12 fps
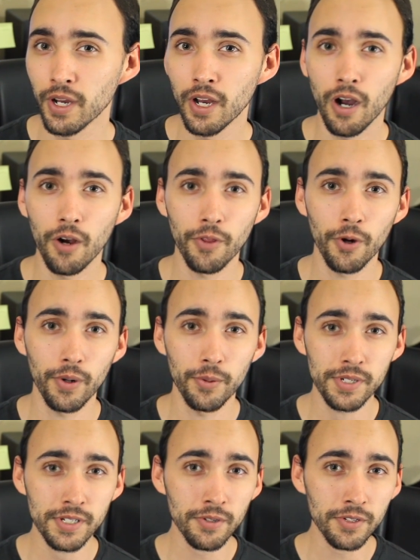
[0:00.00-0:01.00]
Although it was
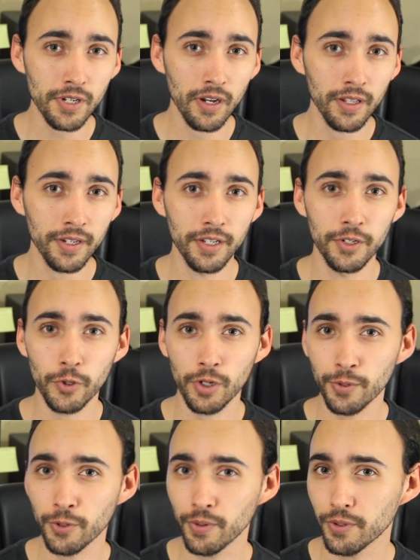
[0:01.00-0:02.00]
still solid, enjoyable
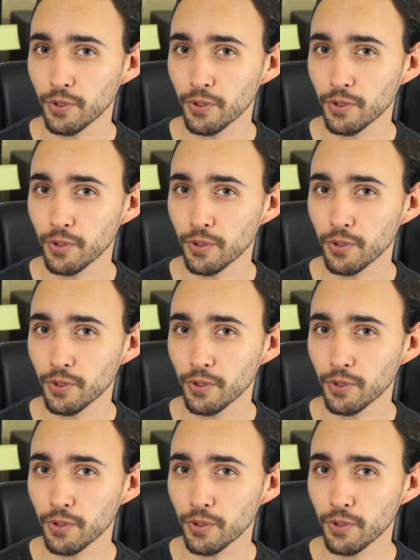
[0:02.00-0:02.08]
throughout the